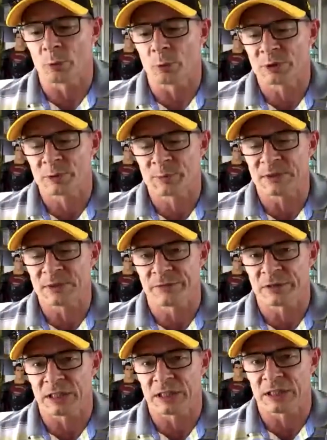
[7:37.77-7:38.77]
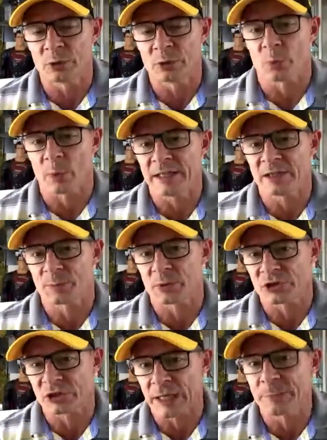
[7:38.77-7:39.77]
specifically Bruce Wayne's
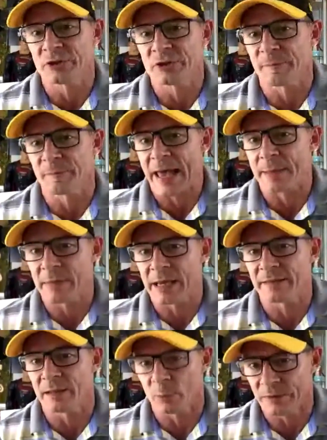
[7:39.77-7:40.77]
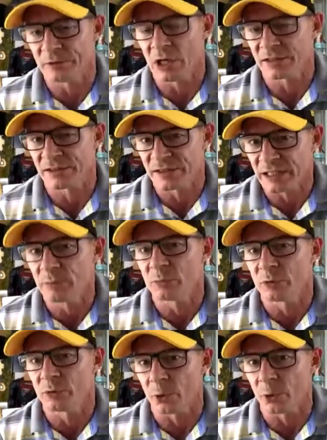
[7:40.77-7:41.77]
perception of Batman, that we've not seen
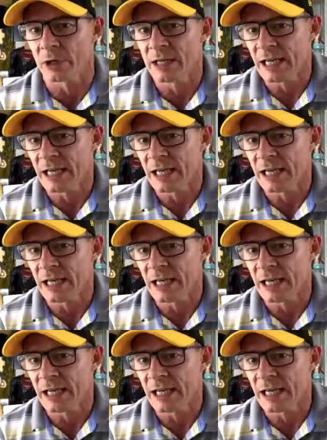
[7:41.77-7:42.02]
before.